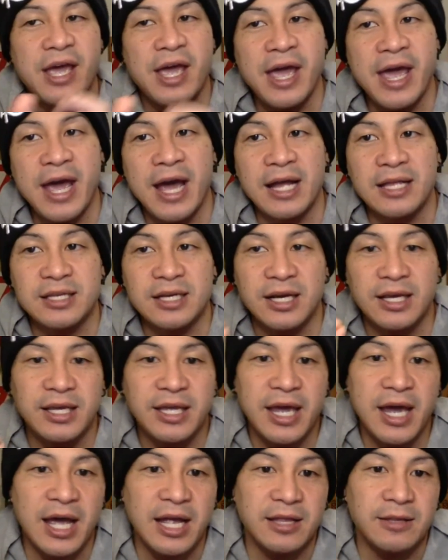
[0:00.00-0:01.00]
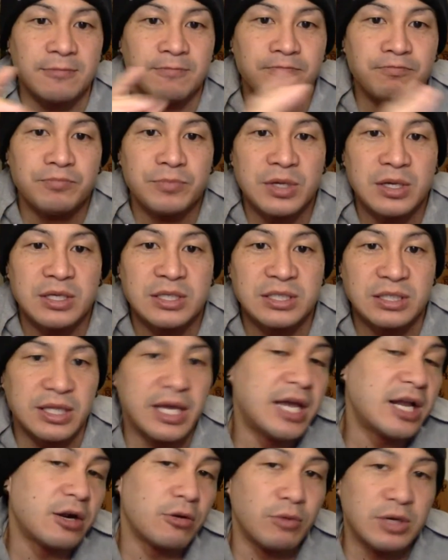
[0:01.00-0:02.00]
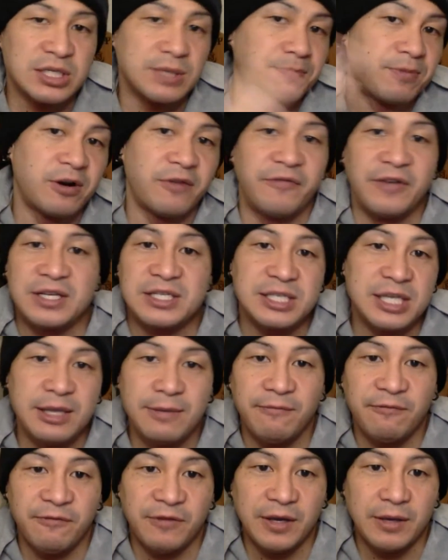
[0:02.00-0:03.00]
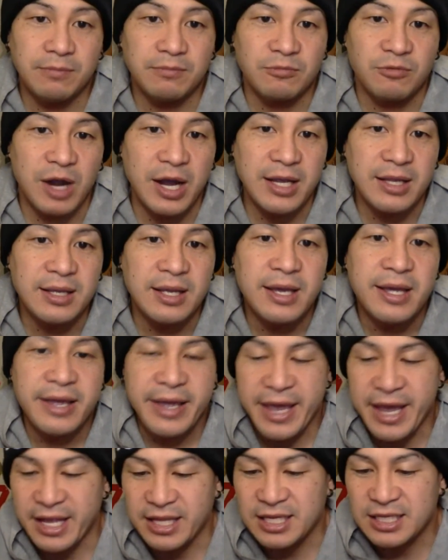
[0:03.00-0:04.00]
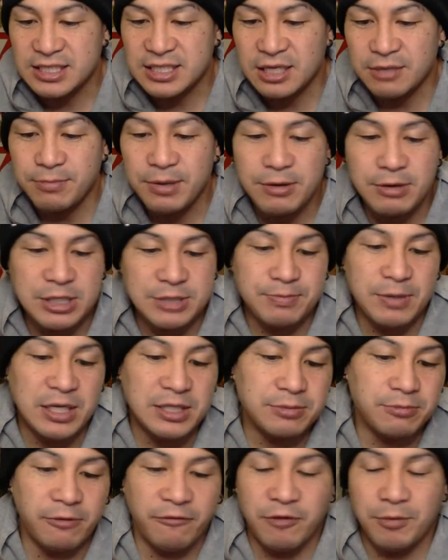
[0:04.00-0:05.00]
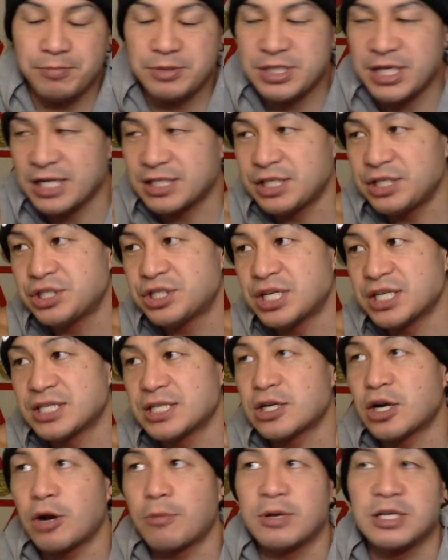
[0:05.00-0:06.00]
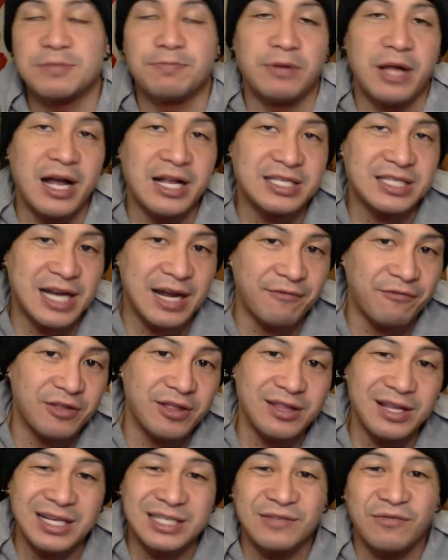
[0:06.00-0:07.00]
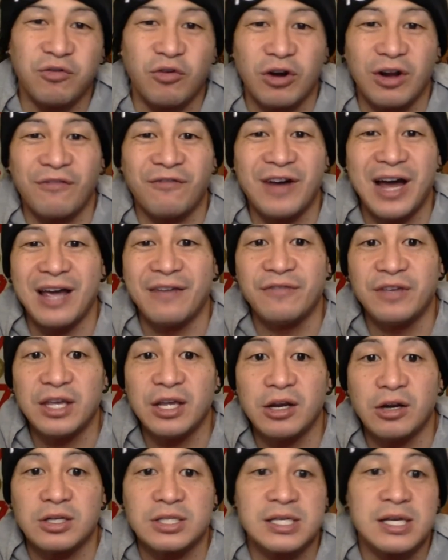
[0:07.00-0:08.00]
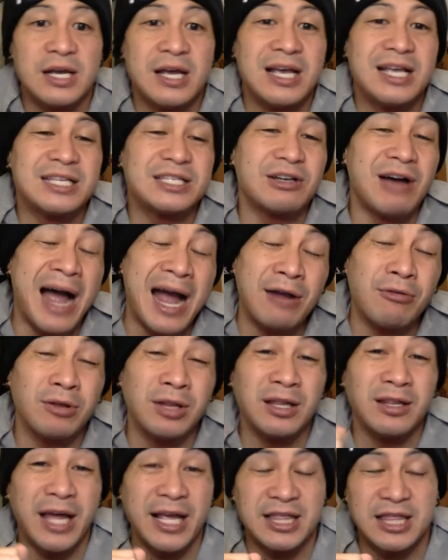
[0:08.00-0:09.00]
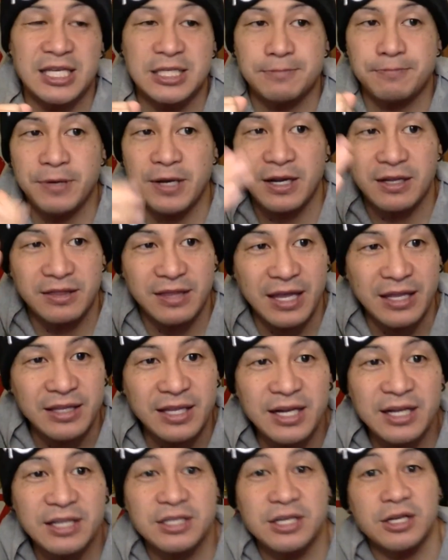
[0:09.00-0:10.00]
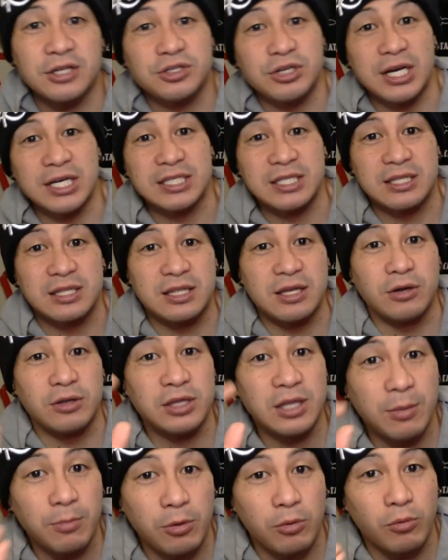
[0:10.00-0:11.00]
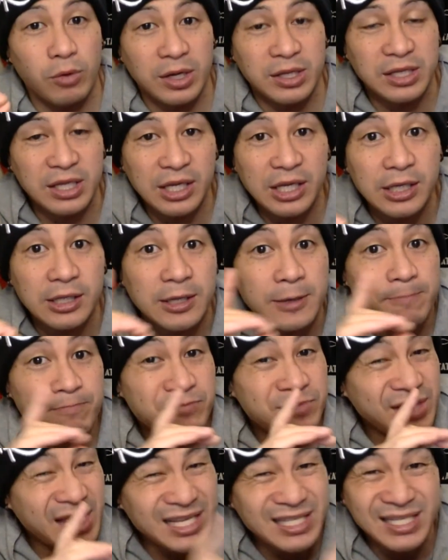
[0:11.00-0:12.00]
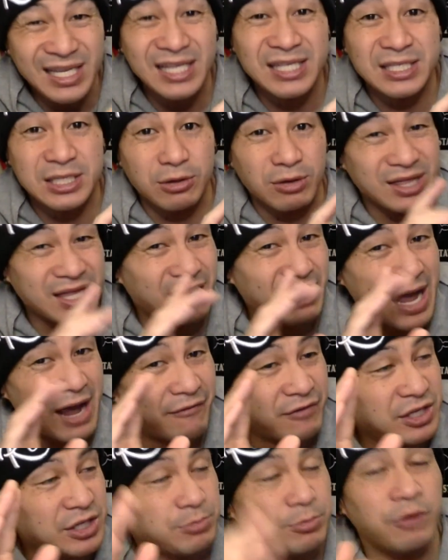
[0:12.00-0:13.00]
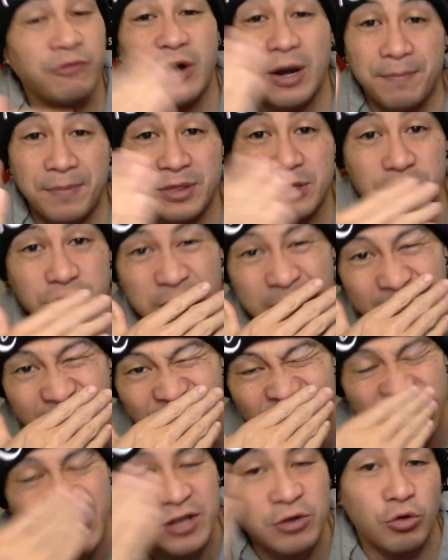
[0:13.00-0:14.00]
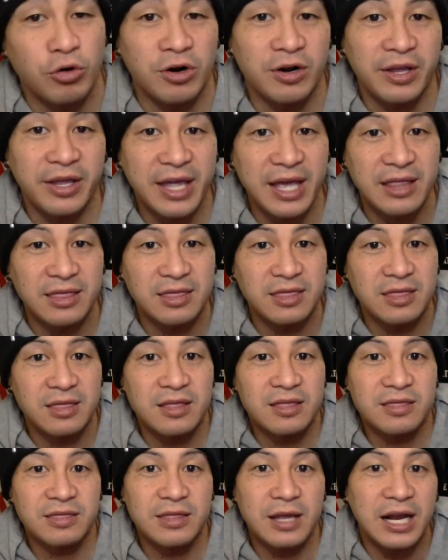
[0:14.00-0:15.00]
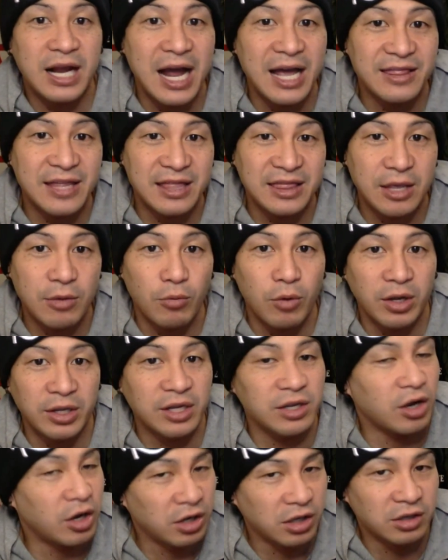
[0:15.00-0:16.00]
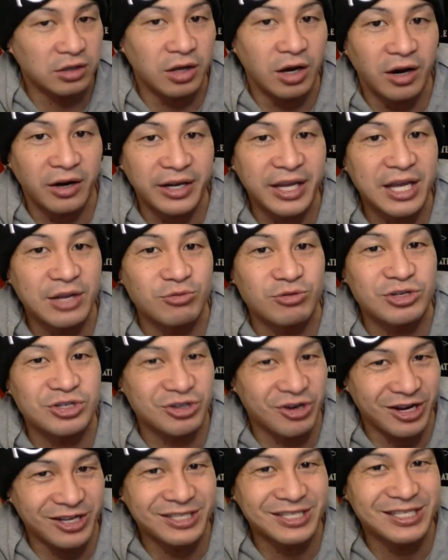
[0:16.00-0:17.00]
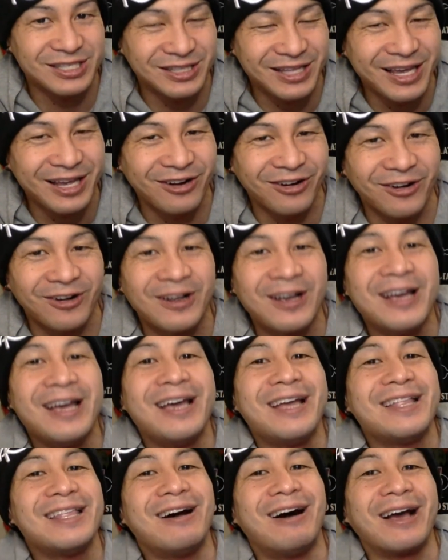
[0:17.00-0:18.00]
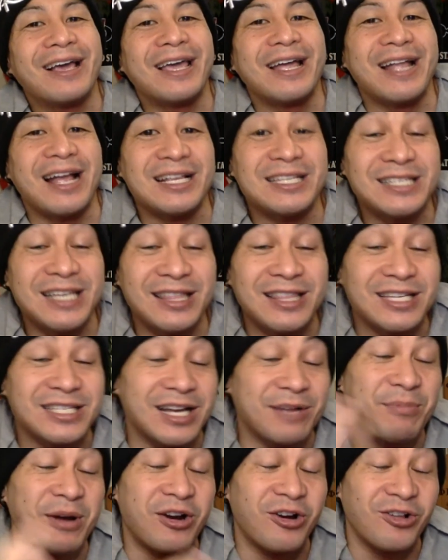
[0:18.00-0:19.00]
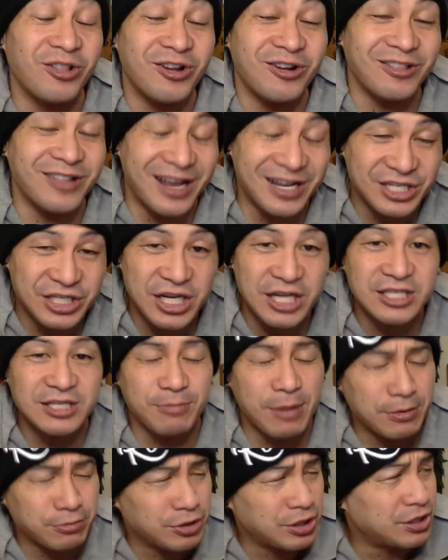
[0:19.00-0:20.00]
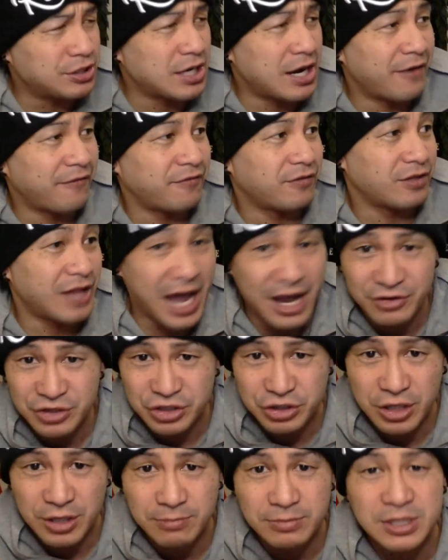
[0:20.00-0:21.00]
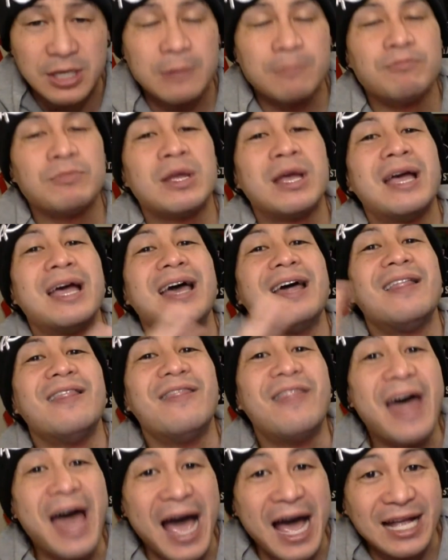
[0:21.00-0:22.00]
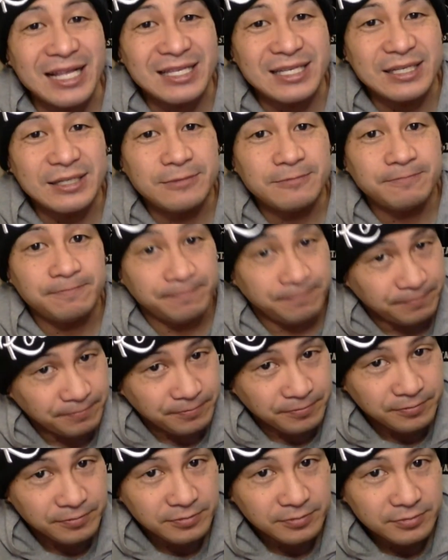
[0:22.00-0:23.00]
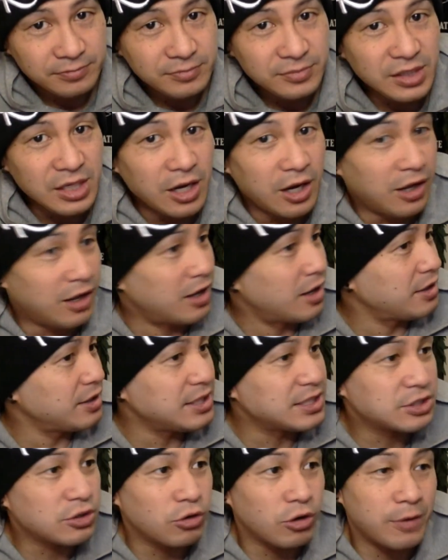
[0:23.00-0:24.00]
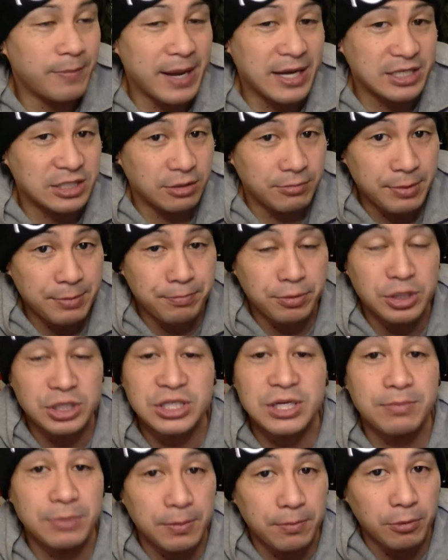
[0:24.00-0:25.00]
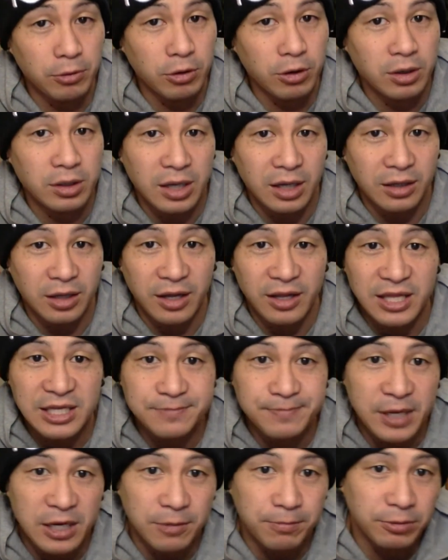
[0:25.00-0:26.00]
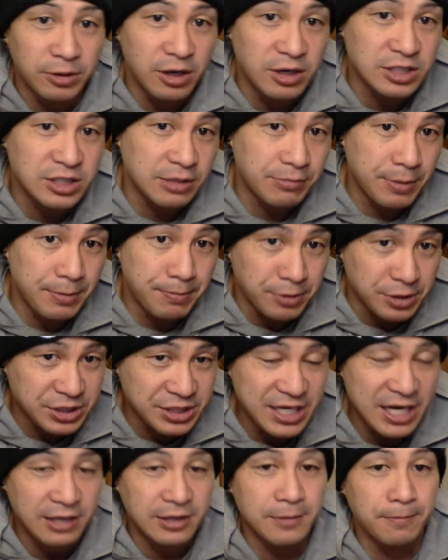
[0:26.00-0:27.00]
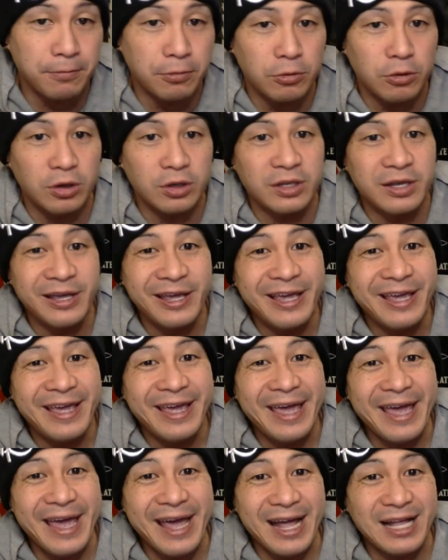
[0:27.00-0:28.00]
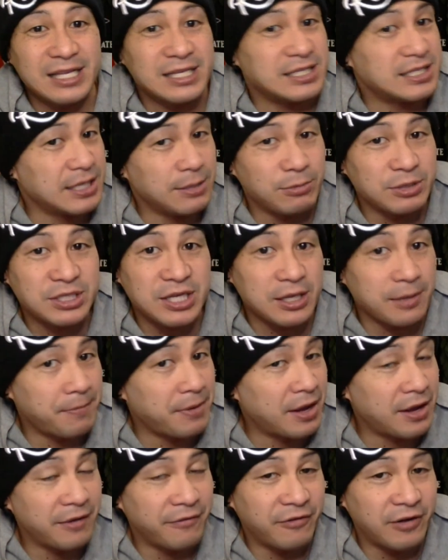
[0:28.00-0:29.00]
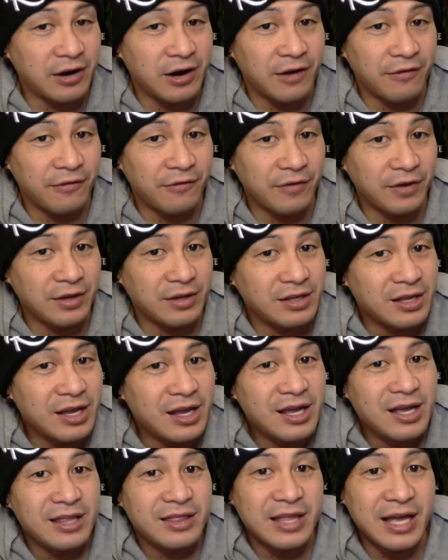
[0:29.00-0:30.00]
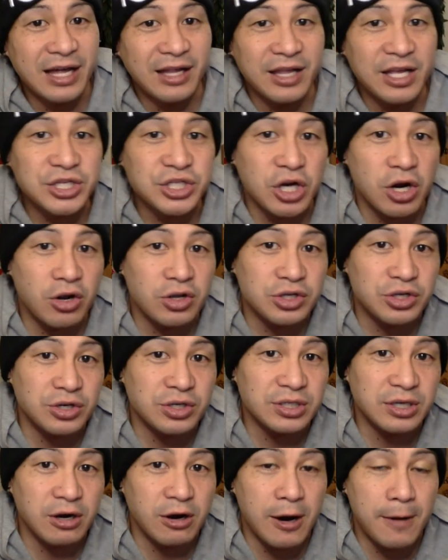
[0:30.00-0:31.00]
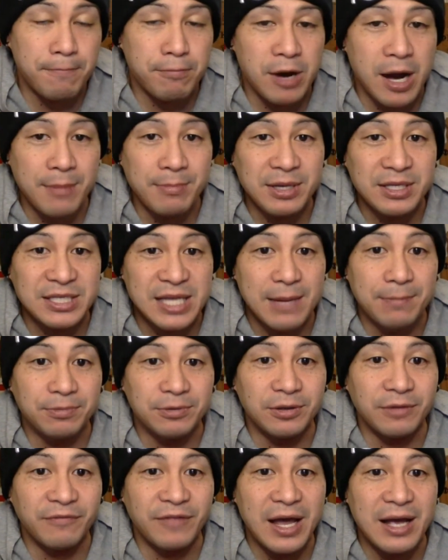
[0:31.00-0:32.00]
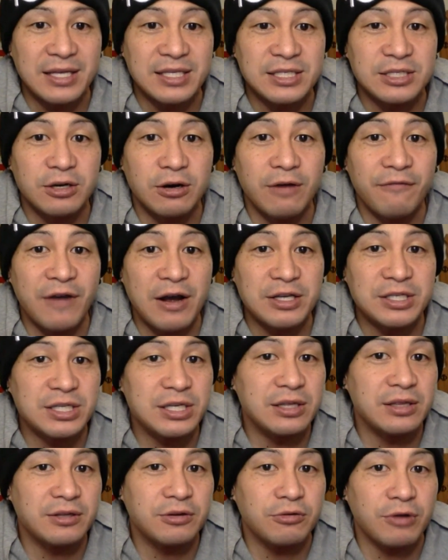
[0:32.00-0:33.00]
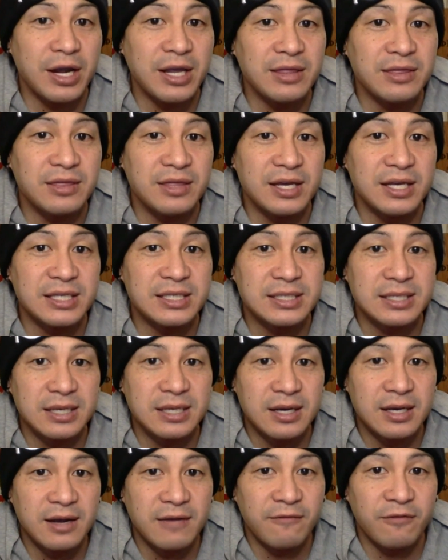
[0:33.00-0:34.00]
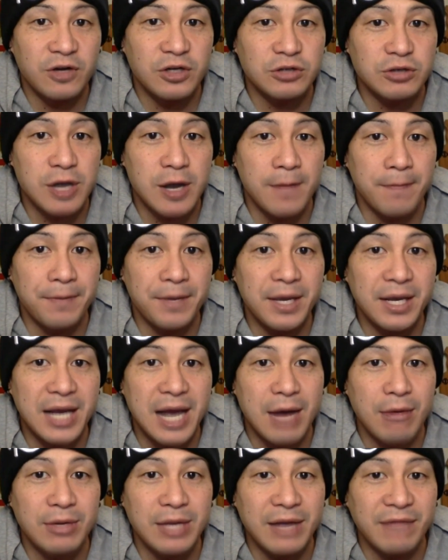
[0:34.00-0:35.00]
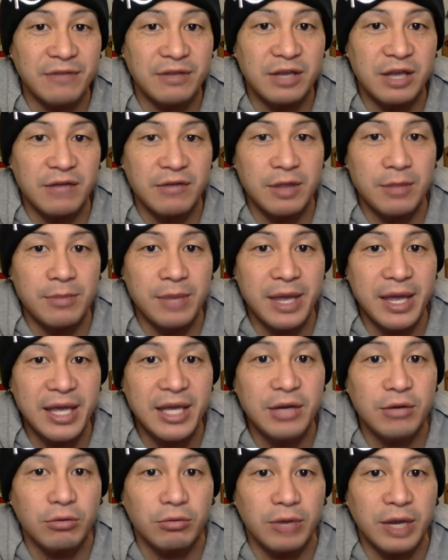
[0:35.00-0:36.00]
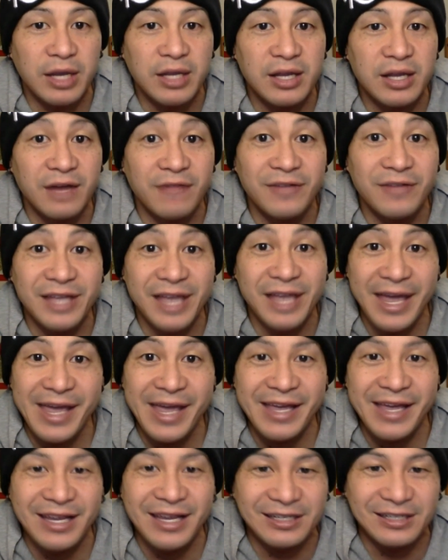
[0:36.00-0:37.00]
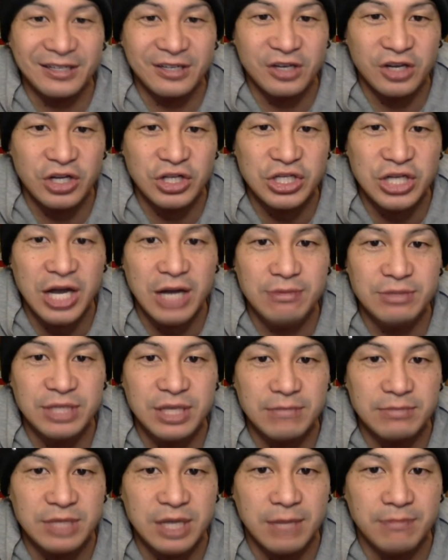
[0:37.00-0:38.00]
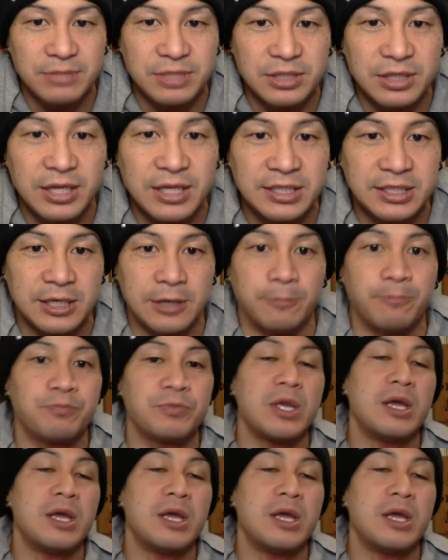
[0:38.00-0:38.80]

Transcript: And again, Slater was a perfect scheme fit, right? And he's going to be responsible for protecting Justin Herbert's blindside for the next 4 to 5 years. So I really like this pick. They needed to address the number one need. They did so without having to move up in the draft in order to get the guy that they wanted all along in Rashawn Slater. Now, again, I said this on my earlier live streams and my pre-draft live streams that a lot of these quarterbacks are going to be pushed up the board. A lot of these better players are going to be pushed down the board, and someone's going to benefit off of it. The LA Chargers are a prime example of that. So if I was to grade this first round pick, I would have to give them a grade of an A. Good job, GM Tom Telesco.